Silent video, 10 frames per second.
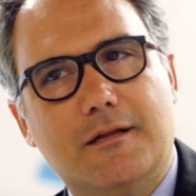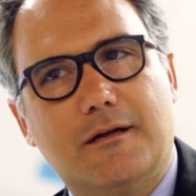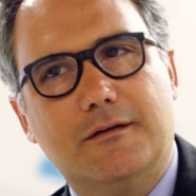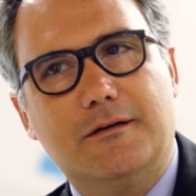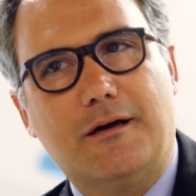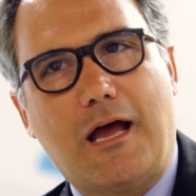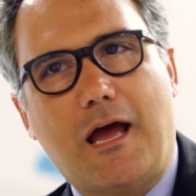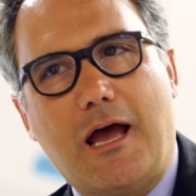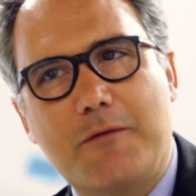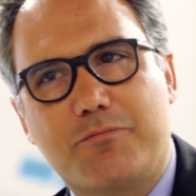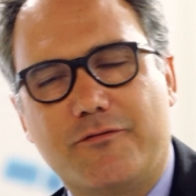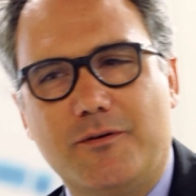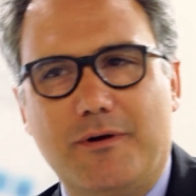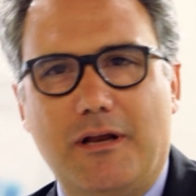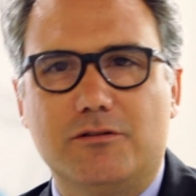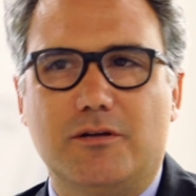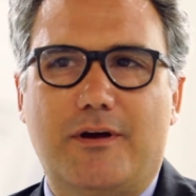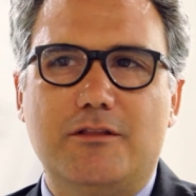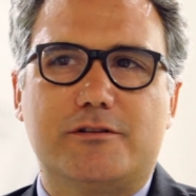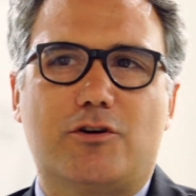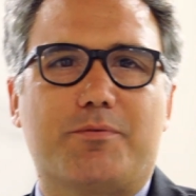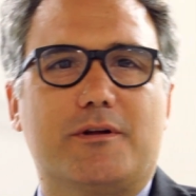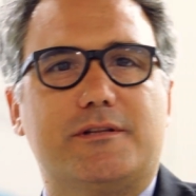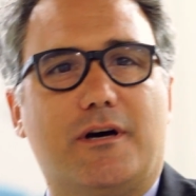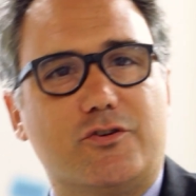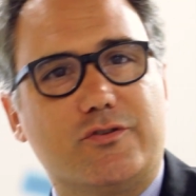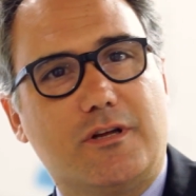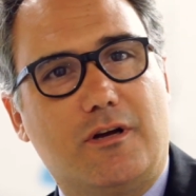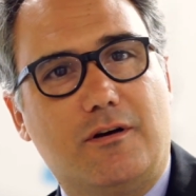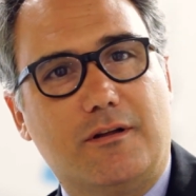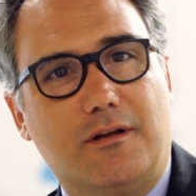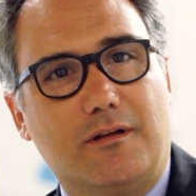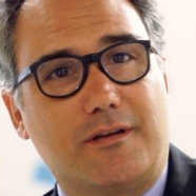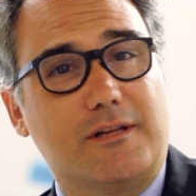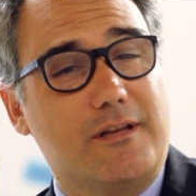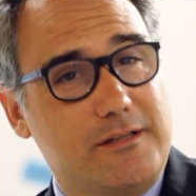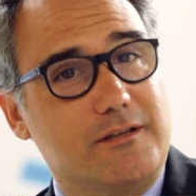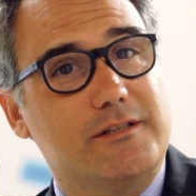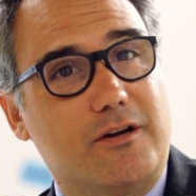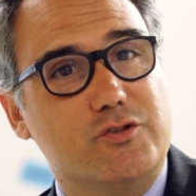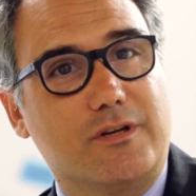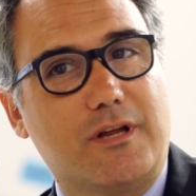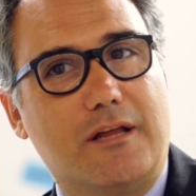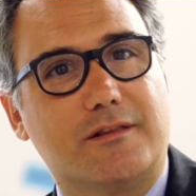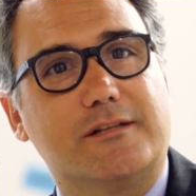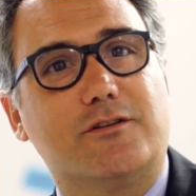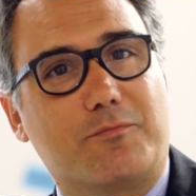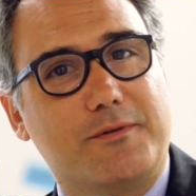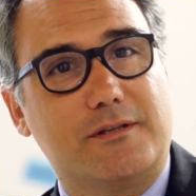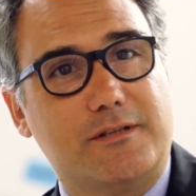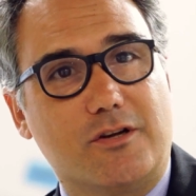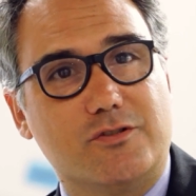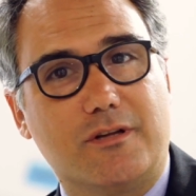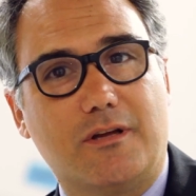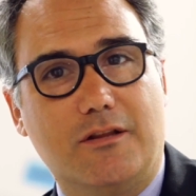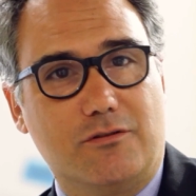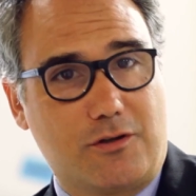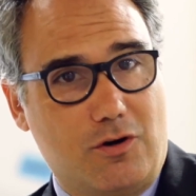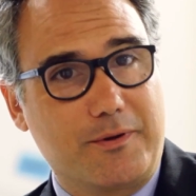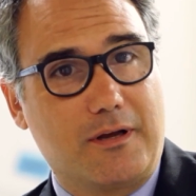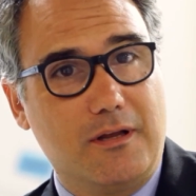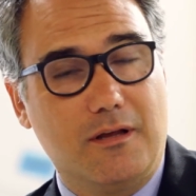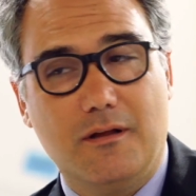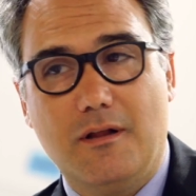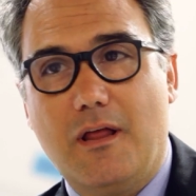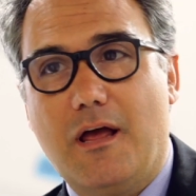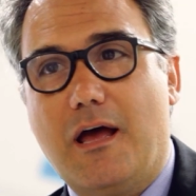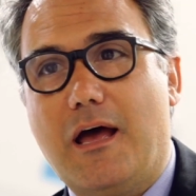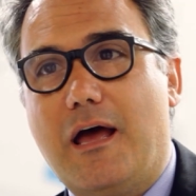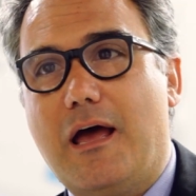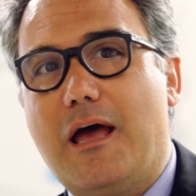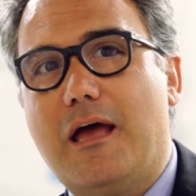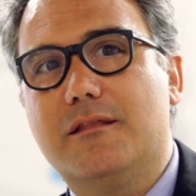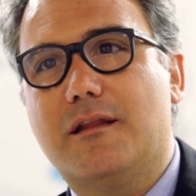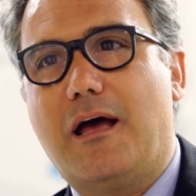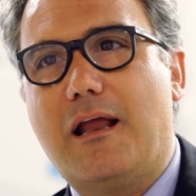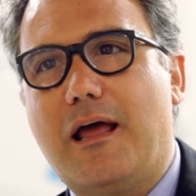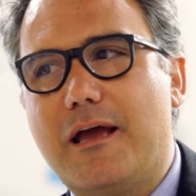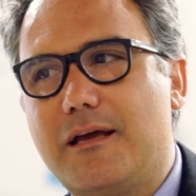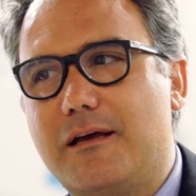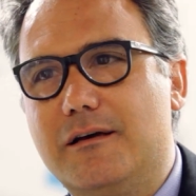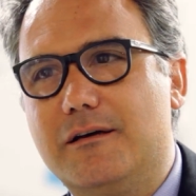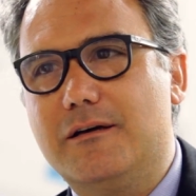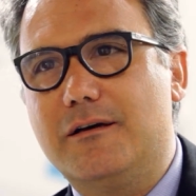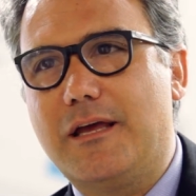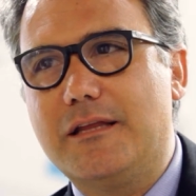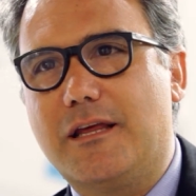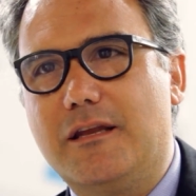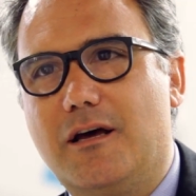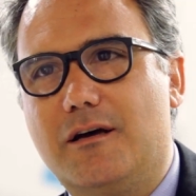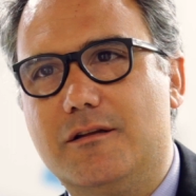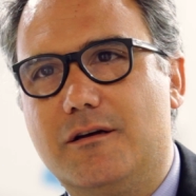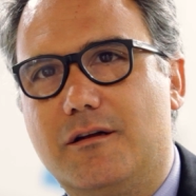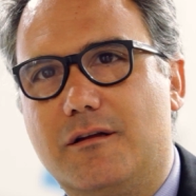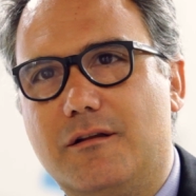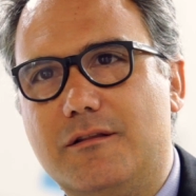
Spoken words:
I perform a lot of endoscopic surgery, transnasal surgery and transorbital surgery endoscopically. And I like it in the